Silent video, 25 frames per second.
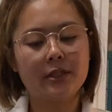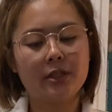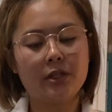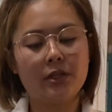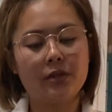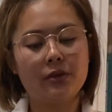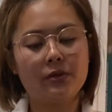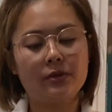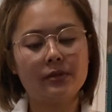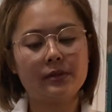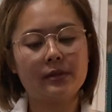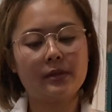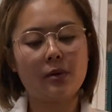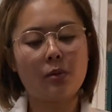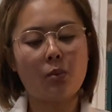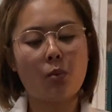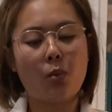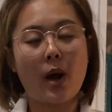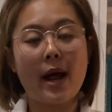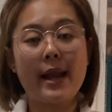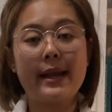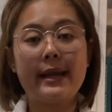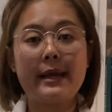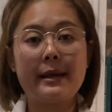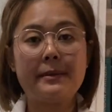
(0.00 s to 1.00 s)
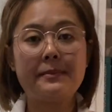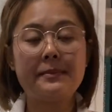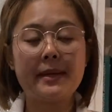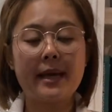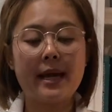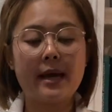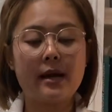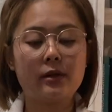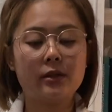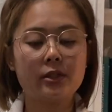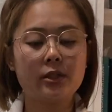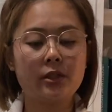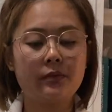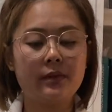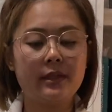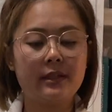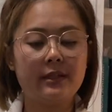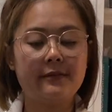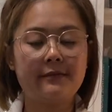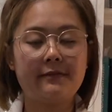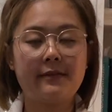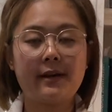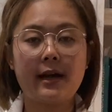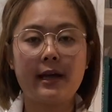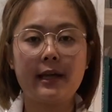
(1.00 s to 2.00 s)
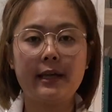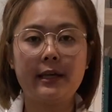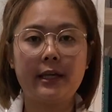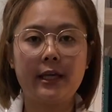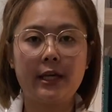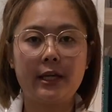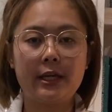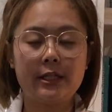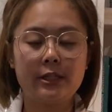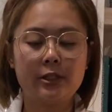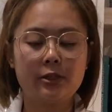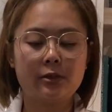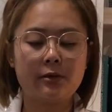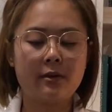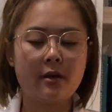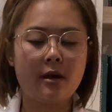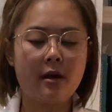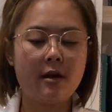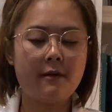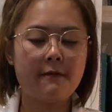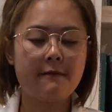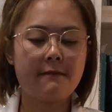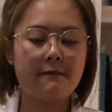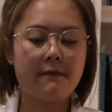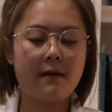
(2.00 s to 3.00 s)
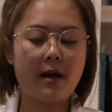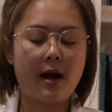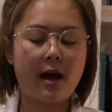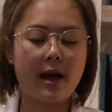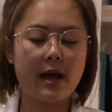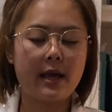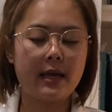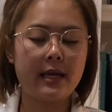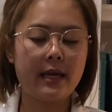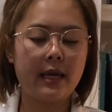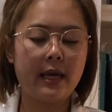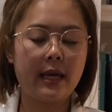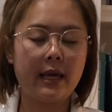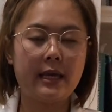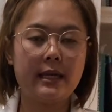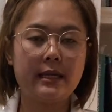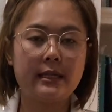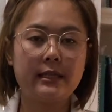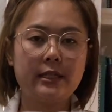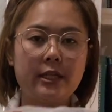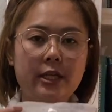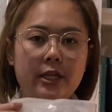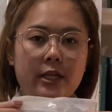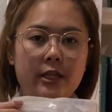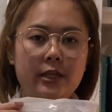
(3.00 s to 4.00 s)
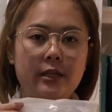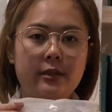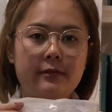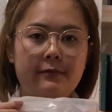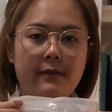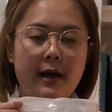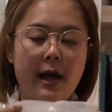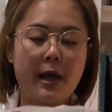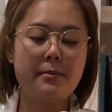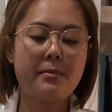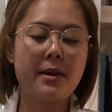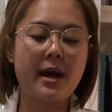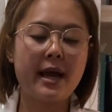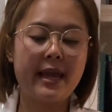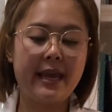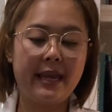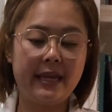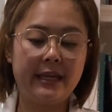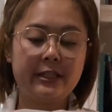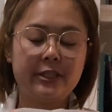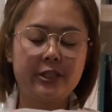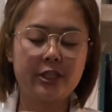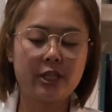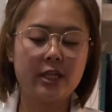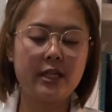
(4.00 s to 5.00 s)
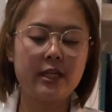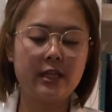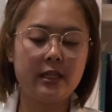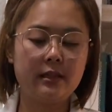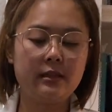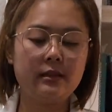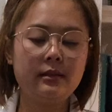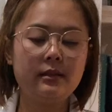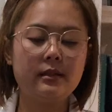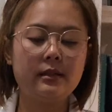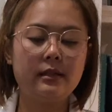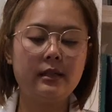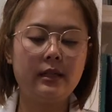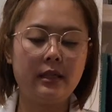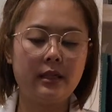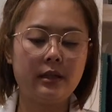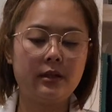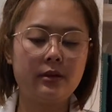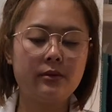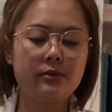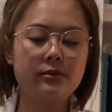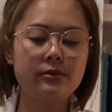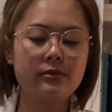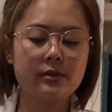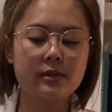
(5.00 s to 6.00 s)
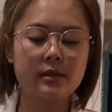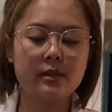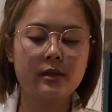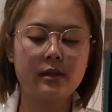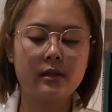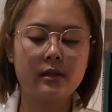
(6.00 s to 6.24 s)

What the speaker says: to use the 1 ml 25 gauge 5 by 8 inch needles.